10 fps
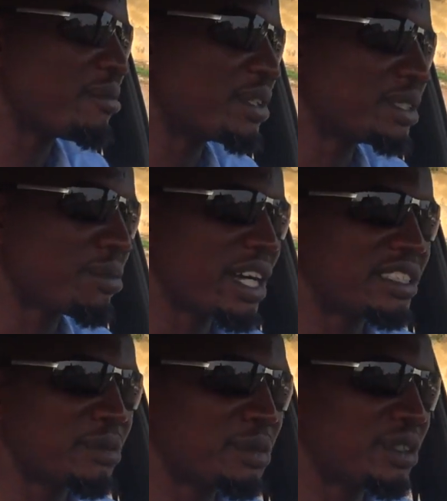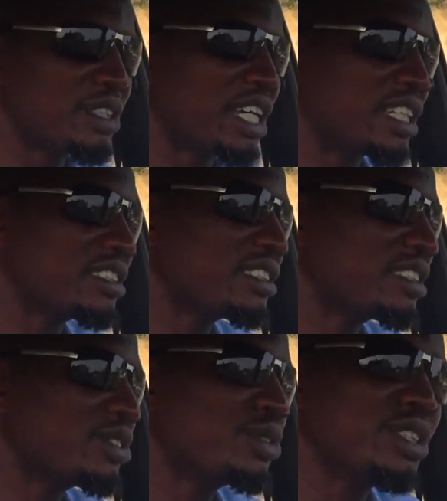it's possible that
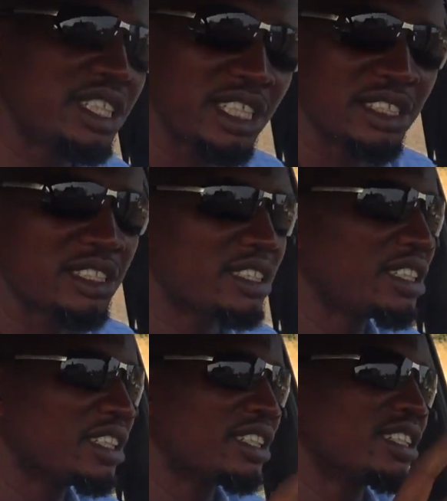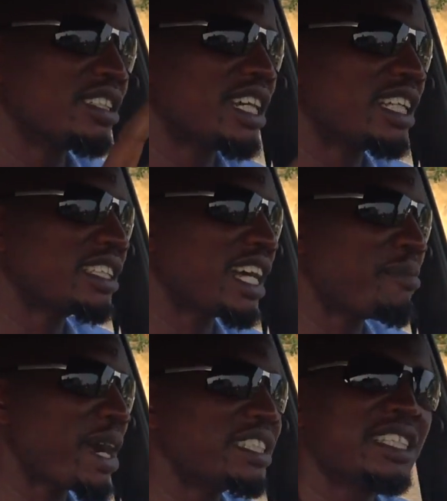two things, that I
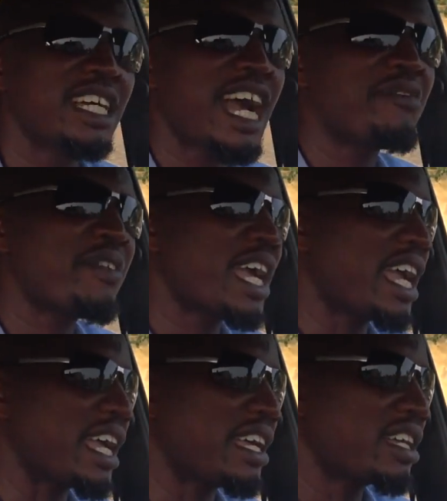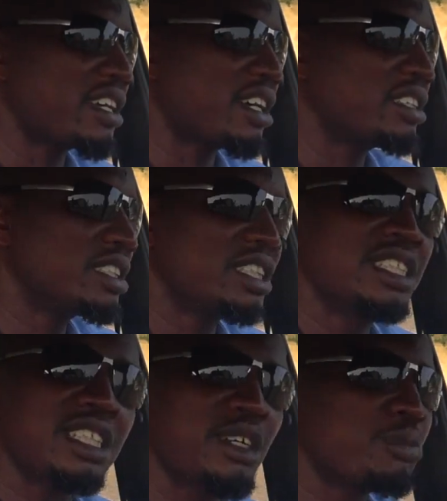might still have air on the
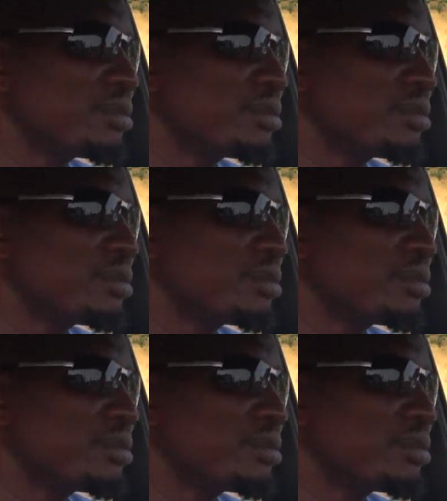system.